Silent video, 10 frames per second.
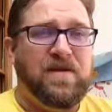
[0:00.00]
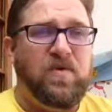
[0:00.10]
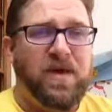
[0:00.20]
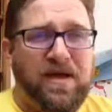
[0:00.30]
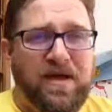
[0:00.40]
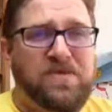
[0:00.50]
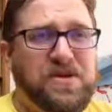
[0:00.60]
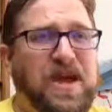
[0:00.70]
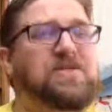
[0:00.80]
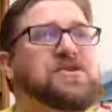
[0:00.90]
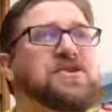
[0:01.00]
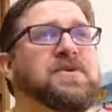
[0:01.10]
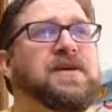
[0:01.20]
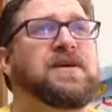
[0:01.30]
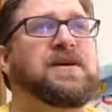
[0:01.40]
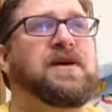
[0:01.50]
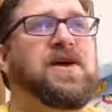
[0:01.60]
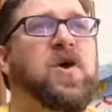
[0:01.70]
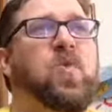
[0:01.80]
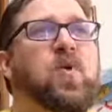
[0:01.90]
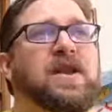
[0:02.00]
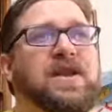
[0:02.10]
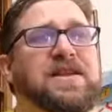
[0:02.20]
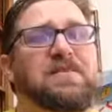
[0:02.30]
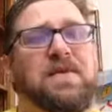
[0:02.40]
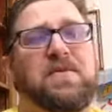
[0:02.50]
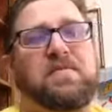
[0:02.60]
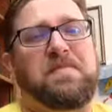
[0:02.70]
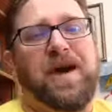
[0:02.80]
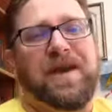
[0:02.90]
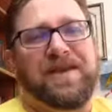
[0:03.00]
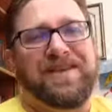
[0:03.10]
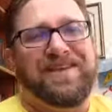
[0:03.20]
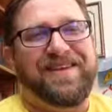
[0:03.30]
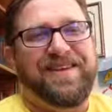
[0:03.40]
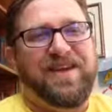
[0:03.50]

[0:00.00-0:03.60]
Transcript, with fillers: When it comes down to it, we need to be reminded